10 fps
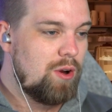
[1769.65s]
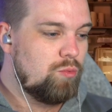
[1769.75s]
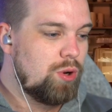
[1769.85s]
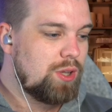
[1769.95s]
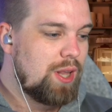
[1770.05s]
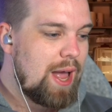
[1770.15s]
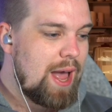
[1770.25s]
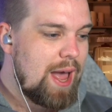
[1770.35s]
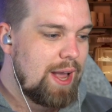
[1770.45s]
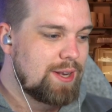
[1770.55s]

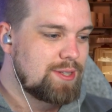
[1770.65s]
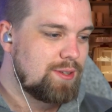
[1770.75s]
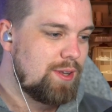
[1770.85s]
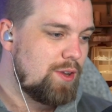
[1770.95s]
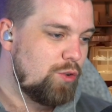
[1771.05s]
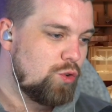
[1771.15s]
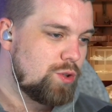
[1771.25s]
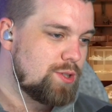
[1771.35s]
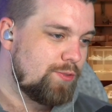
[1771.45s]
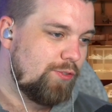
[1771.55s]
Relax. You're
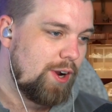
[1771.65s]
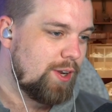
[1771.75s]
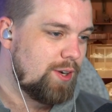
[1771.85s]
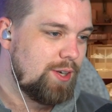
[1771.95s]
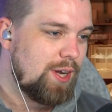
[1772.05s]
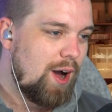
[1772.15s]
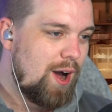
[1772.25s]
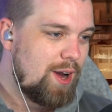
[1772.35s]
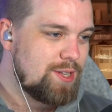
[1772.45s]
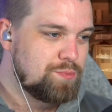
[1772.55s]
just fucking gods,